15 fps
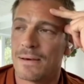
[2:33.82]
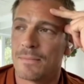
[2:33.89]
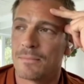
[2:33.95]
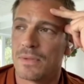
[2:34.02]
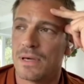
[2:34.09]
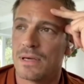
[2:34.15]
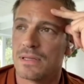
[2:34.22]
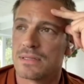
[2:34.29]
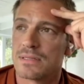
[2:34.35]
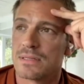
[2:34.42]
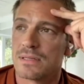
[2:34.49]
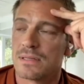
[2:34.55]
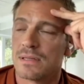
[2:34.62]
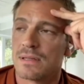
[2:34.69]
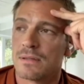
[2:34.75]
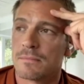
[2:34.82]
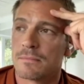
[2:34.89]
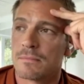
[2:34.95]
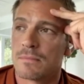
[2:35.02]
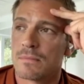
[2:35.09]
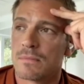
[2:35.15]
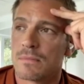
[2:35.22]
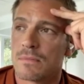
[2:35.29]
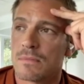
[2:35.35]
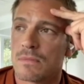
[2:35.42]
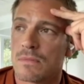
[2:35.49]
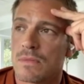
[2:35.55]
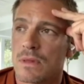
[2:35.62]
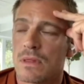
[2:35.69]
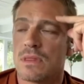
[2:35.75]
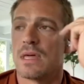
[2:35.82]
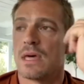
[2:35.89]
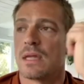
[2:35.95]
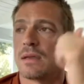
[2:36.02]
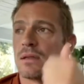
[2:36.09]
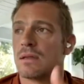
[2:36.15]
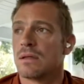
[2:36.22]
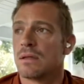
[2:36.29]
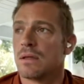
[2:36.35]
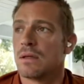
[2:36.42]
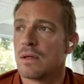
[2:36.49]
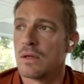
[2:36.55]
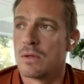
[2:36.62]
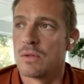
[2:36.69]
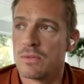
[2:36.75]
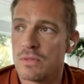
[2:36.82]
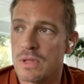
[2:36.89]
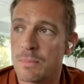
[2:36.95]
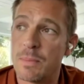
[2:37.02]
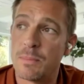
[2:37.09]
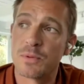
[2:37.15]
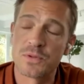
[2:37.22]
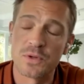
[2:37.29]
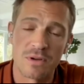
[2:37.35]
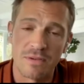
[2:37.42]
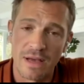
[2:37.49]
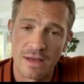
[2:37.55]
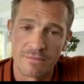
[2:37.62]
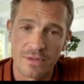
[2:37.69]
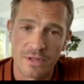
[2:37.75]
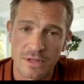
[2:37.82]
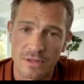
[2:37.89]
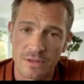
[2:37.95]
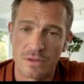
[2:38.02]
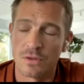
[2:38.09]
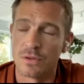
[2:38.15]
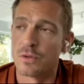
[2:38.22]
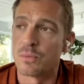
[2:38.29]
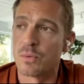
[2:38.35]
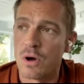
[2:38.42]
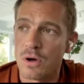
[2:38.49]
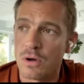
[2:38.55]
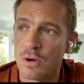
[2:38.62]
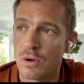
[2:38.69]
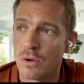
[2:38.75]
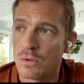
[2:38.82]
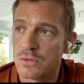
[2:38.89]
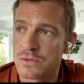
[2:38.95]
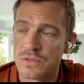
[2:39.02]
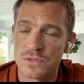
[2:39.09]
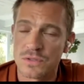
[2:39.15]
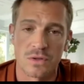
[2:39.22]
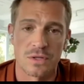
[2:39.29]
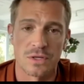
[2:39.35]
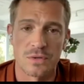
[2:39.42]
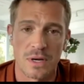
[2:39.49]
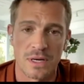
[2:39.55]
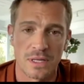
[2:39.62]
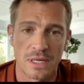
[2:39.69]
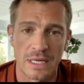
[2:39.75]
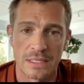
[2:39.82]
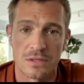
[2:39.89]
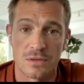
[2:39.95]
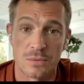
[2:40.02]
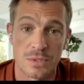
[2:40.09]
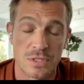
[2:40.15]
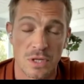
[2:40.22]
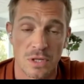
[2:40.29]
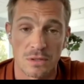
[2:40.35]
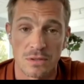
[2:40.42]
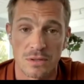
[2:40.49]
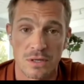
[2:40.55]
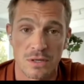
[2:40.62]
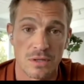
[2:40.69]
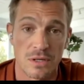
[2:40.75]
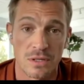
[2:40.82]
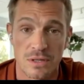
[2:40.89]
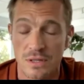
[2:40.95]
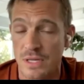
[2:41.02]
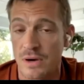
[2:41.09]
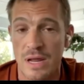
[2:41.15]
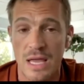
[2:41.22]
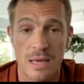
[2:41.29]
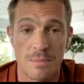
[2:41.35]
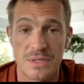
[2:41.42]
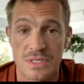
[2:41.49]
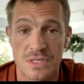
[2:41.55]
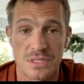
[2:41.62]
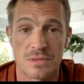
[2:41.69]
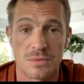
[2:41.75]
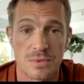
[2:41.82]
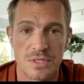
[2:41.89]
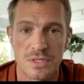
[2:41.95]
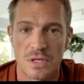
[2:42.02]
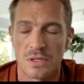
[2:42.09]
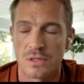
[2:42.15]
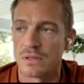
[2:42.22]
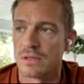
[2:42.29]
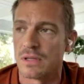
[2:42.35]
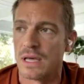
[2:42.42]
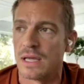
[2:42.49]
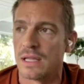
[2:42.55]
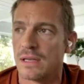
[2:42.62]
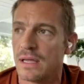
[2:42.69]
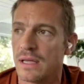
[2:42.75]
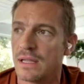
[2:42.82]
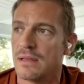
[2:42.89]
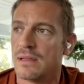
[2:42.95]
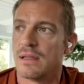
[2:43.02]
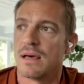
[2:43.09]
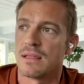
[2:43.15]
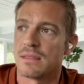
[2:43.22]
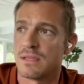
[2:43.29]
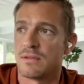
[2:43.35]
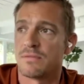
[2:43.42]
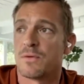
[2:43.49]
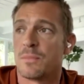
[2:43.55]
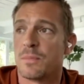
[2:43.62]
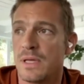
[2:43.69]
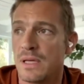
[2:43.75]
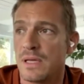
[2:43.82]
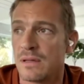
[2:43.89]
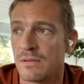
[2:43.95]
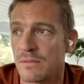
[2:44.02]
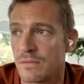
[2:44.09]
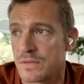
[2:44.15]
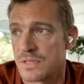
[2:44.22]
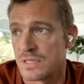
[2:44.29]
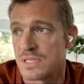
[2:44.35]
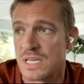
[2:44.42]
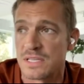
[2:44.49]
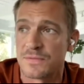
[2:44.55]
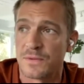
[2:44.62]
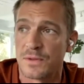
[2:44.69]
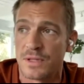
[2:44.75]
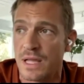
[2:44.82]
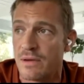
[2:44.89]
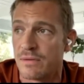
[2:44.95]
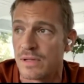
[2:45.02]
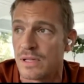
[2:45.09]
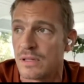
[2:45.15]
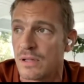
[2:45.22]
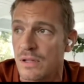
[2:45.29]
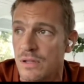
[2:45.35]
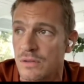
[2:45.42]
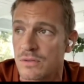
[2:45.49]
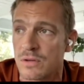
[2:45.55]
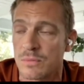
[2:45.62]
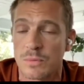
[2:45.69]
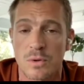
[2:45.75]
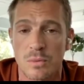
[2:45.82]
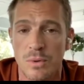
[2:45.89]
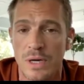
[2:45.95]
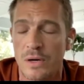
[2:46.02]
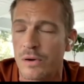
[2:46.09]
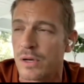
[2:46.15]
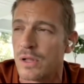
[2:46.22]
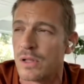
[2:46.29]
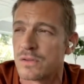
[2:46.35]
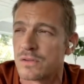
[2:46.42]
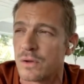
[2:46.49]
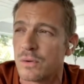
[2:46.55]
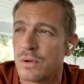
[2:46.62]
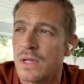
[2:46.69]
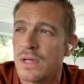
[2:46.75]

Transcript: is that people sort of have the wrong goals, so they're trying to get to the result. Their aim is just the result. And I think for being successful and having a long-term career, and also